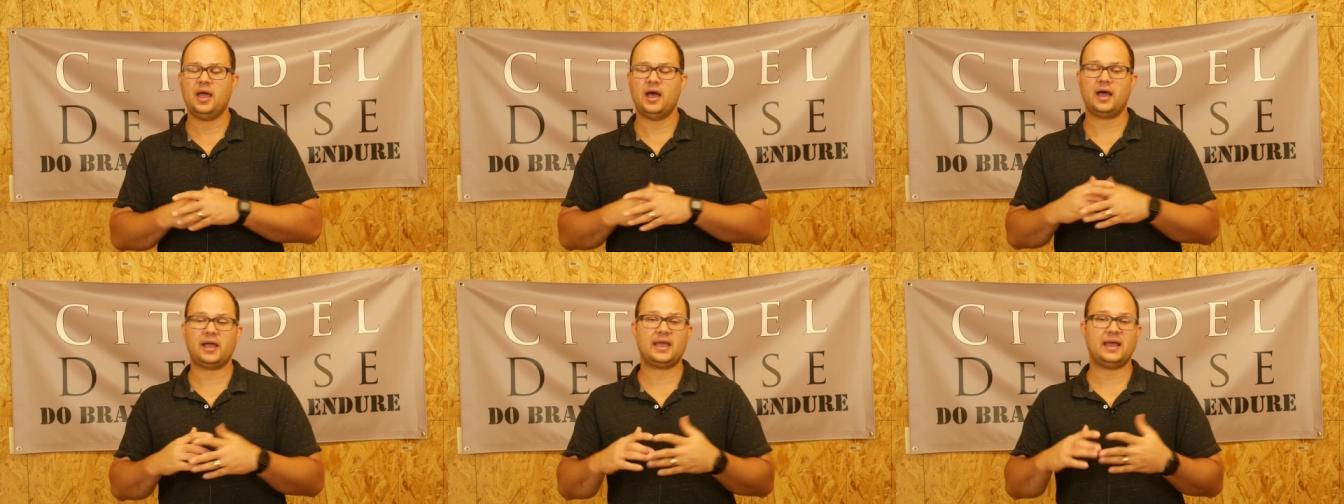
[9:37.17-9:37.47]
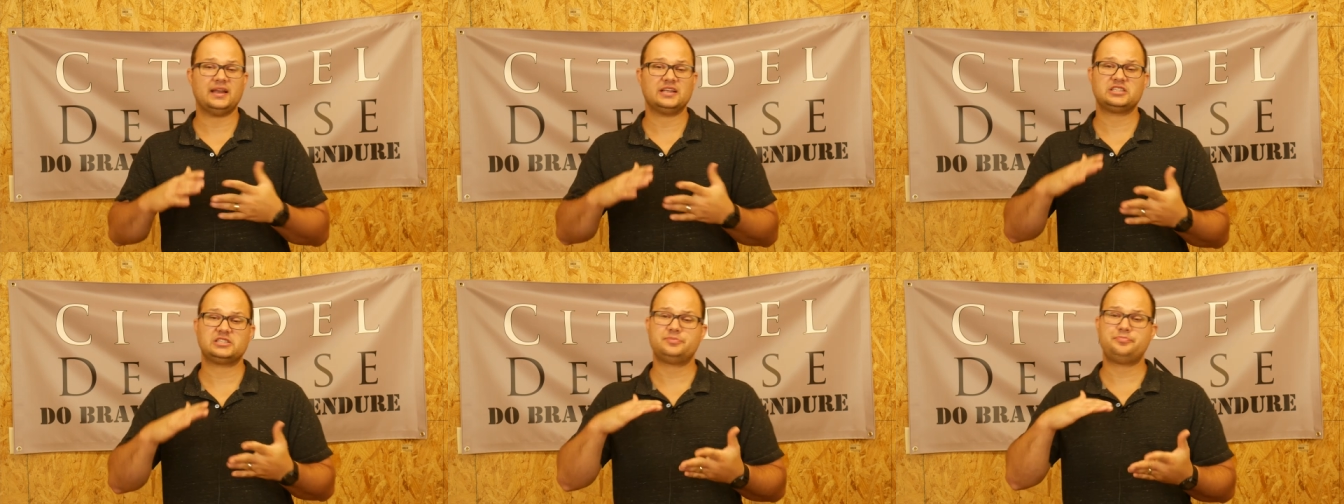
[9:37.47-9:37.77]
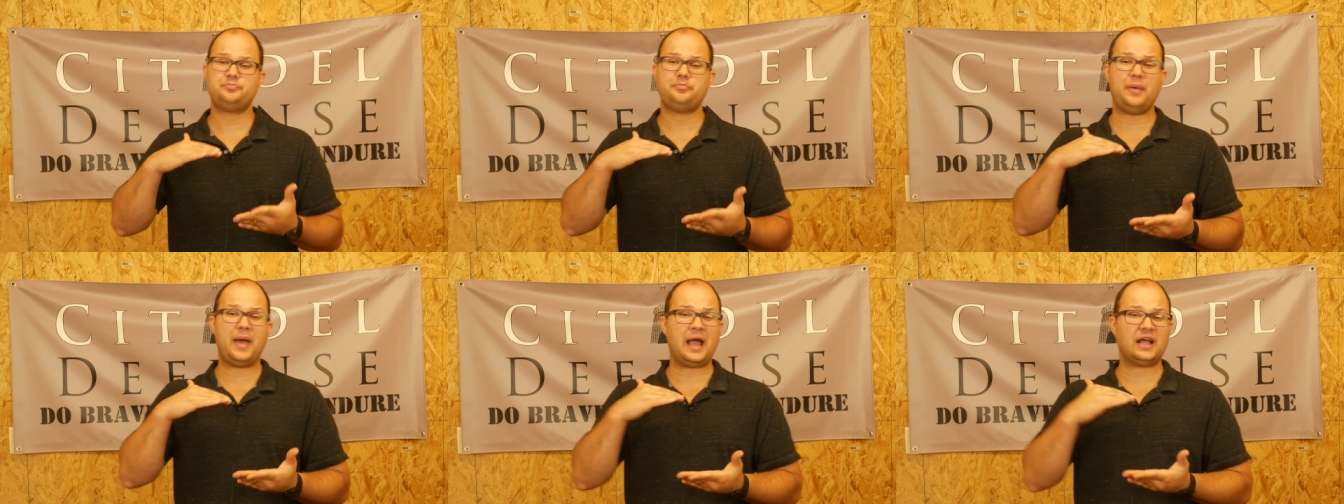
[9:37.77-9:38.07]
Again,
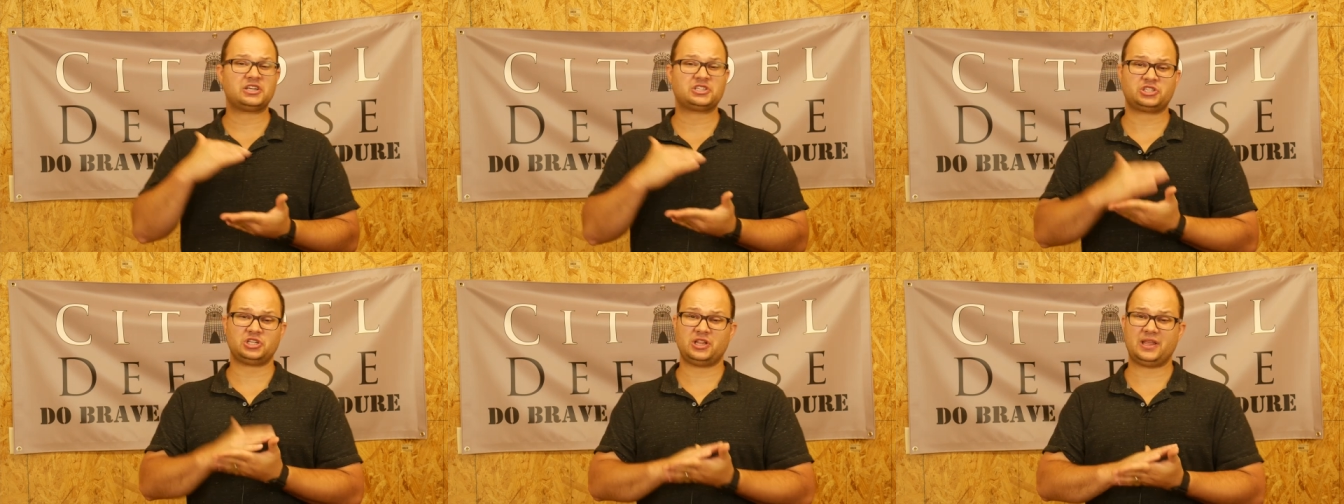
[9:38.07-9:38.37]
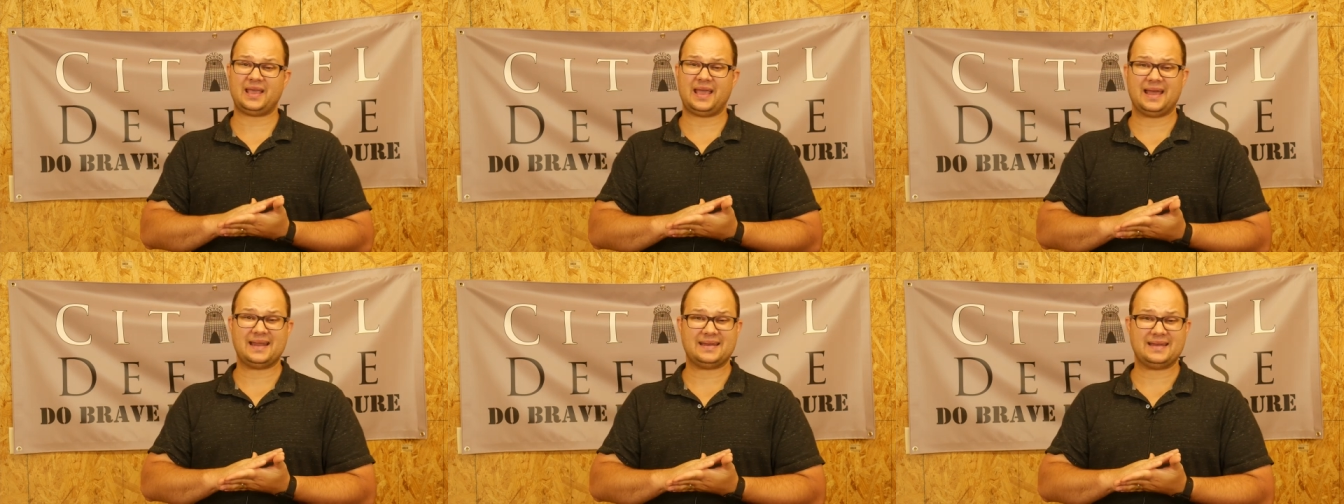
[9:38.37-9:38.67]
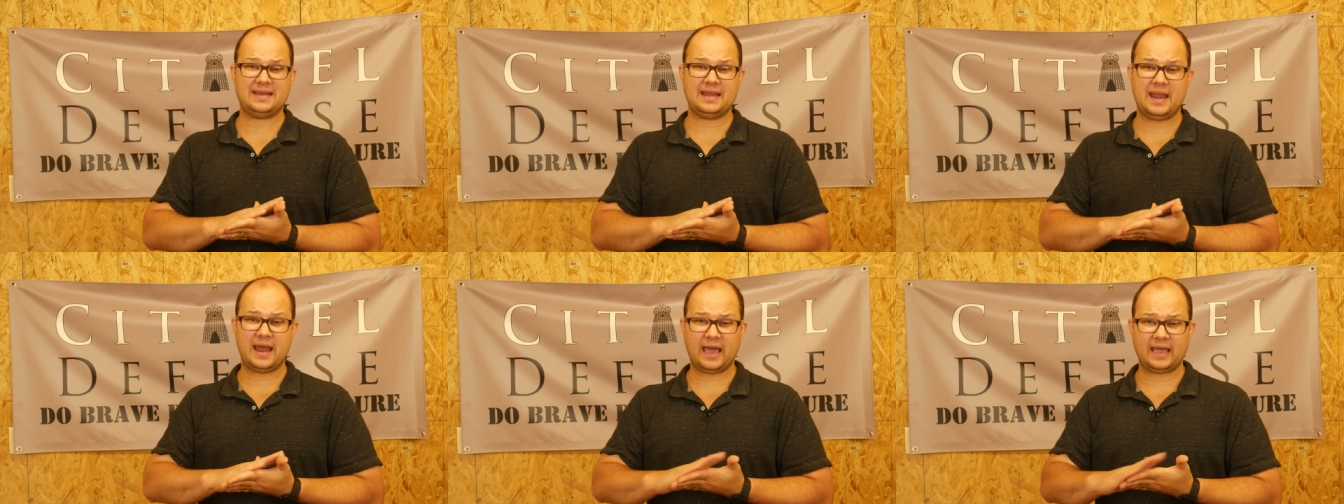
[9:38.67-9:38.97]
especially at
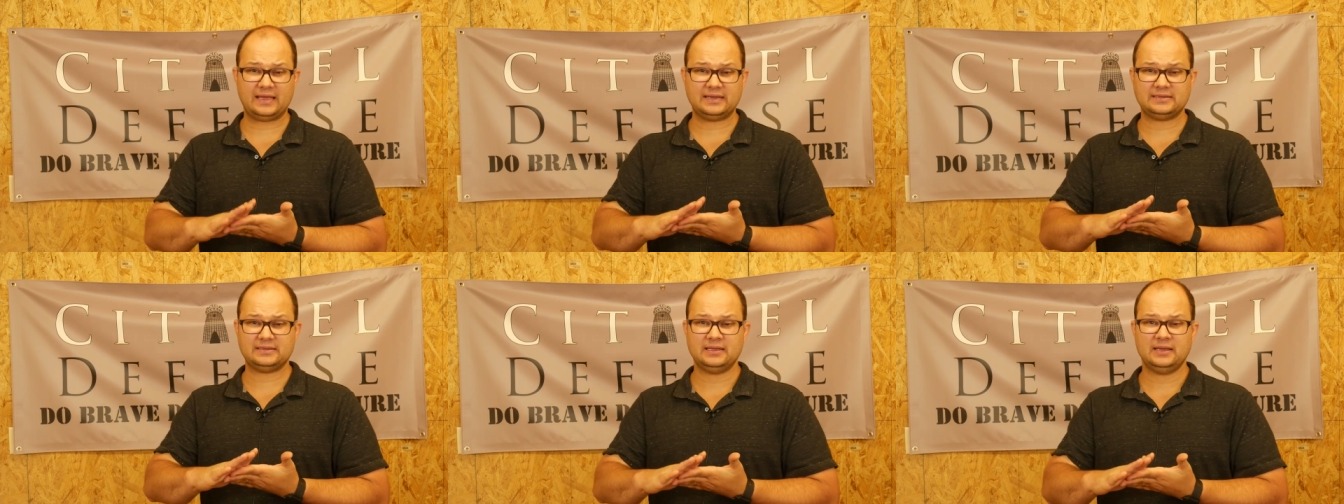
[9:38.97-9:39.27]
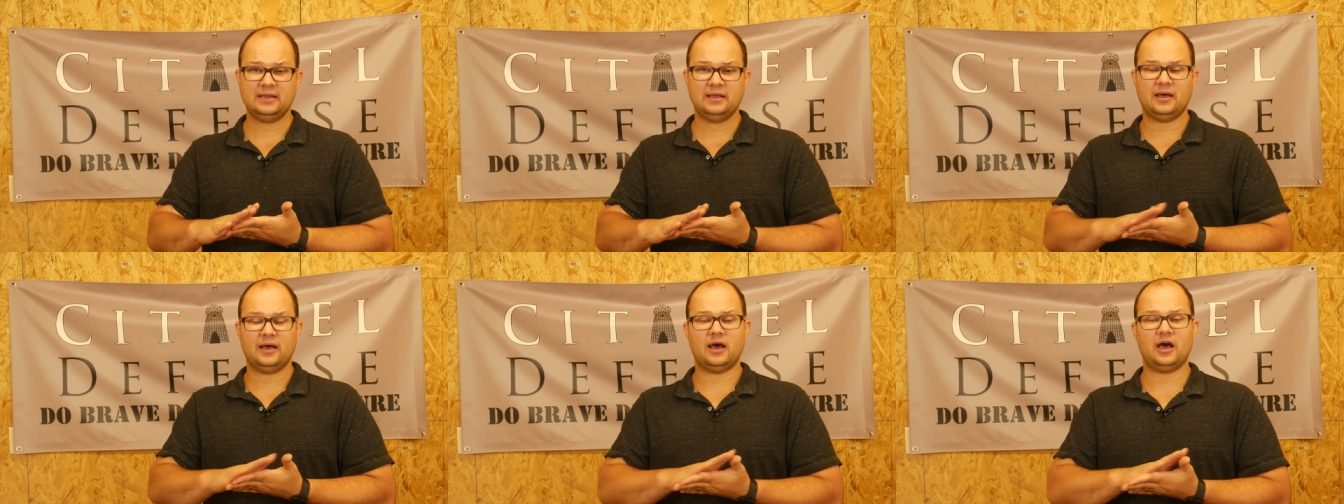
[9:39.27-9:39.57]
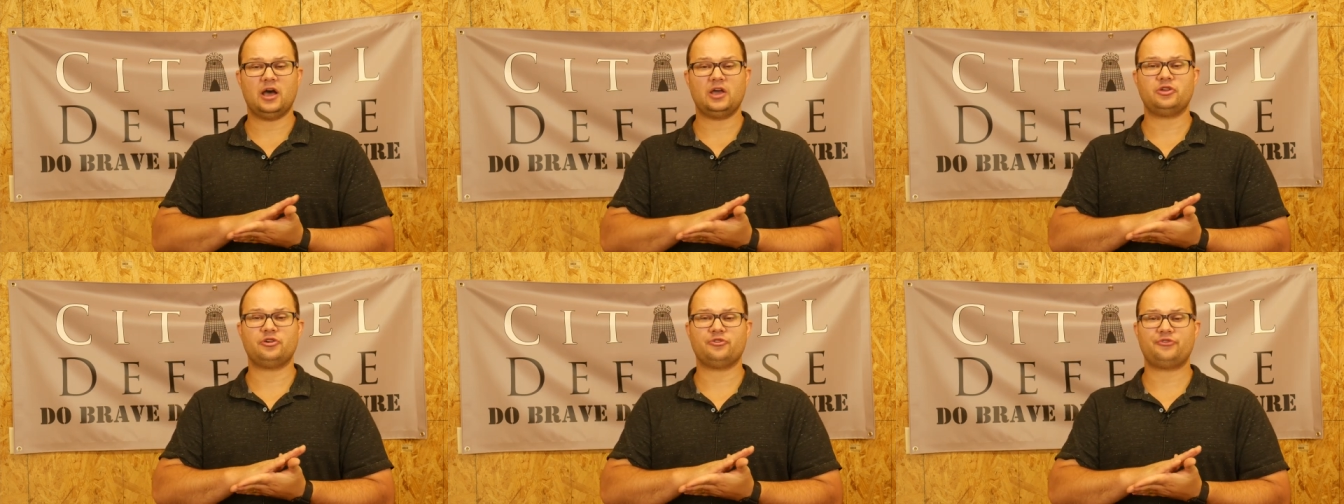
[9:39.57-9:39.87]
night,
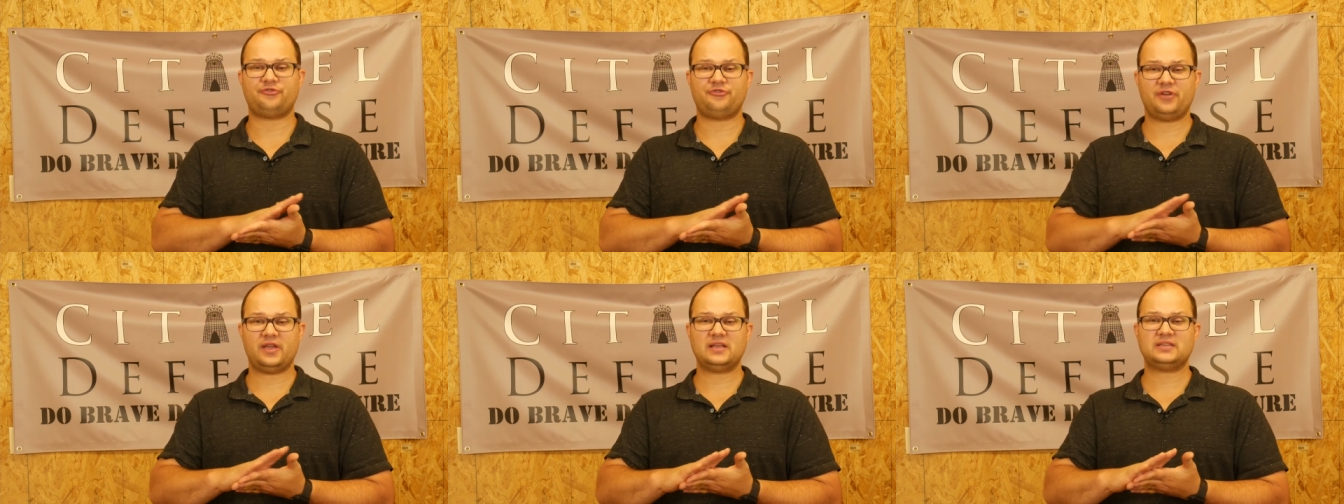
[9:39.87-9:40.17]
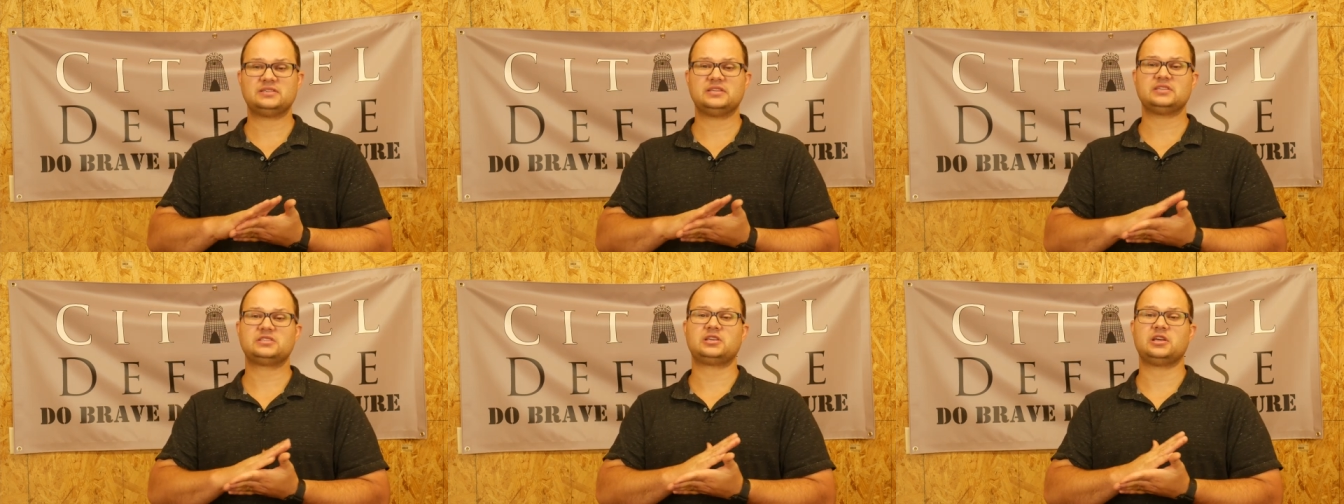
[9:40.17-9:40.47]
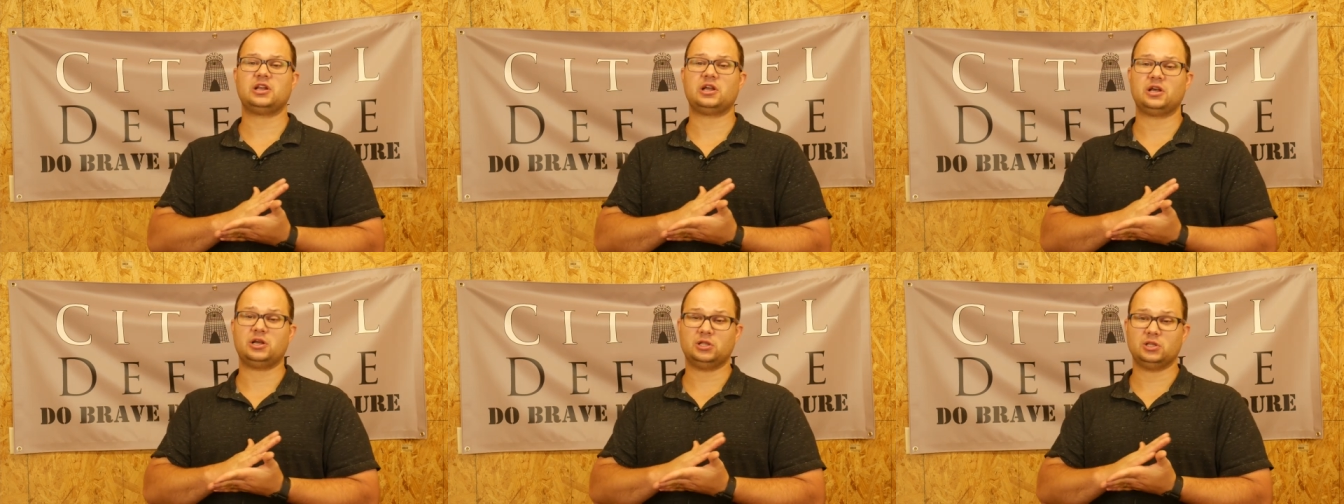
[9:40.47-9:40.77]
uh, your face is
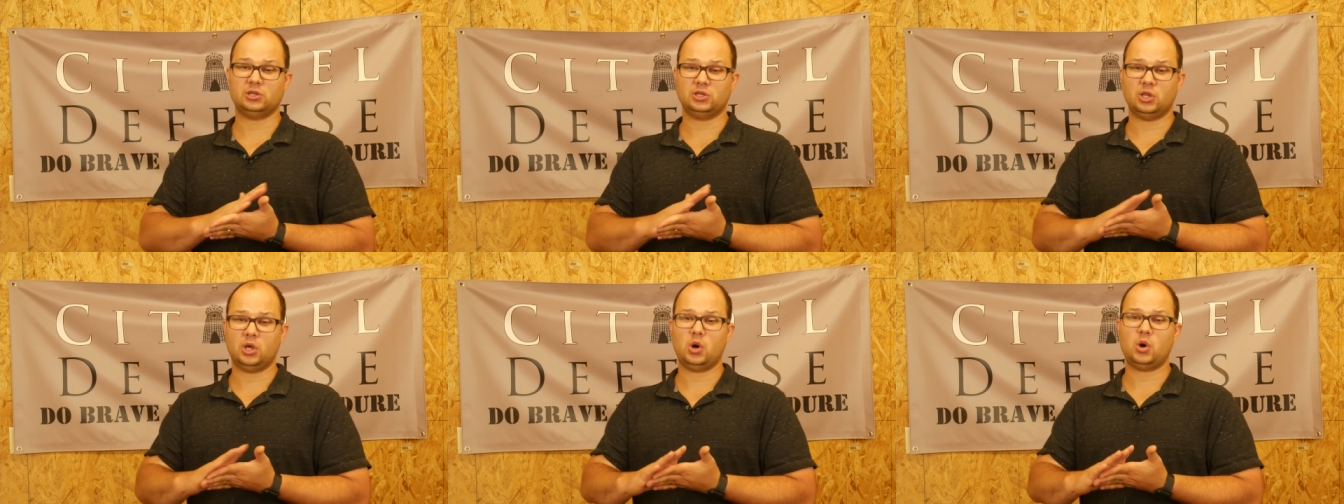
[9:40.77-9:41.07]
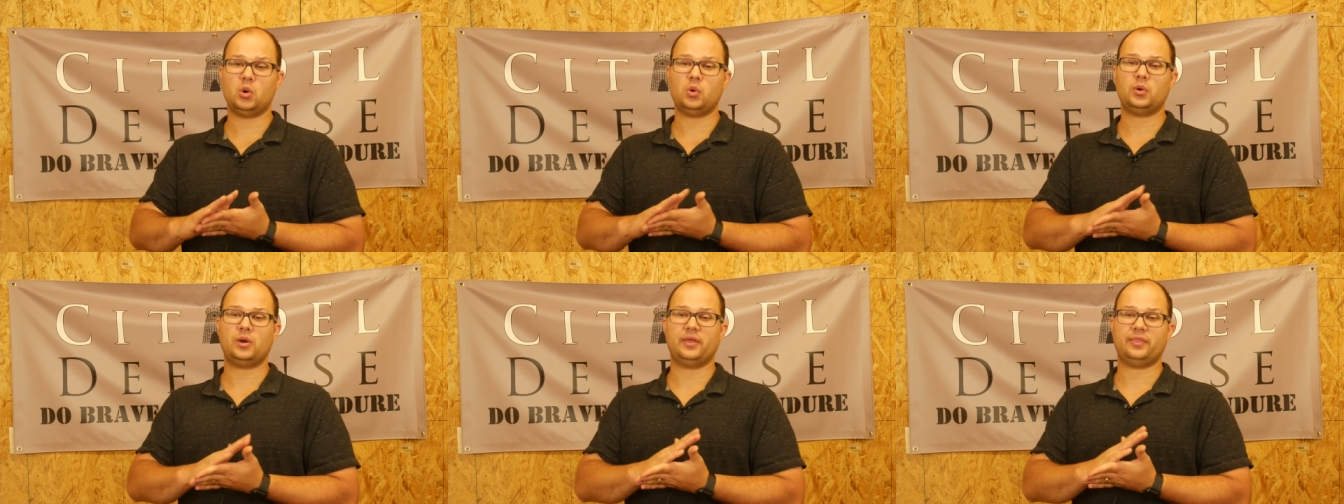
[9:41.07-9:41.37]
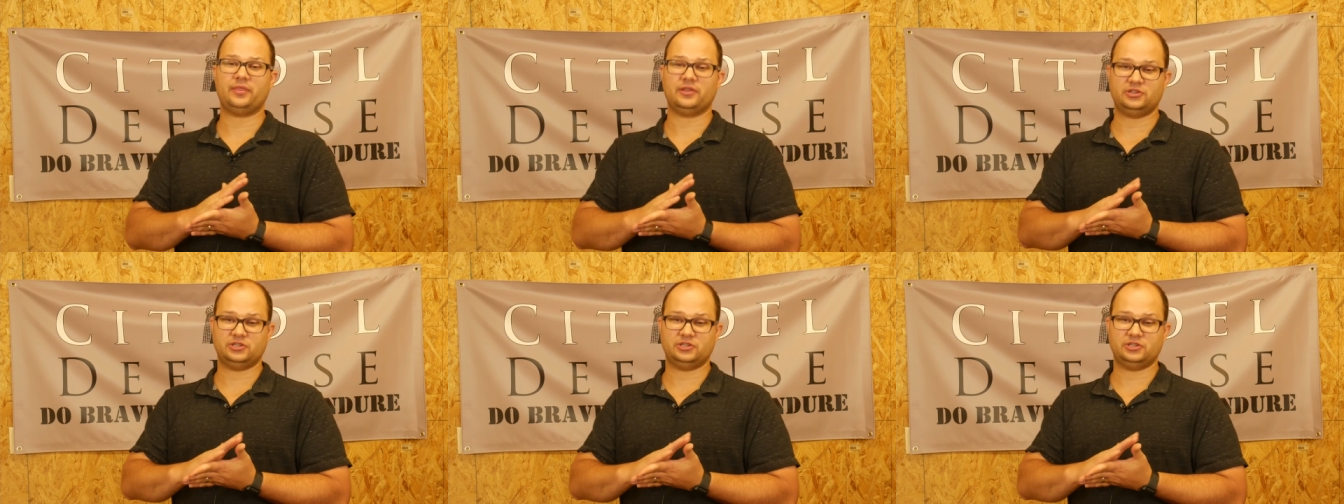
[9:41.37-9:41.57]
going to glow in the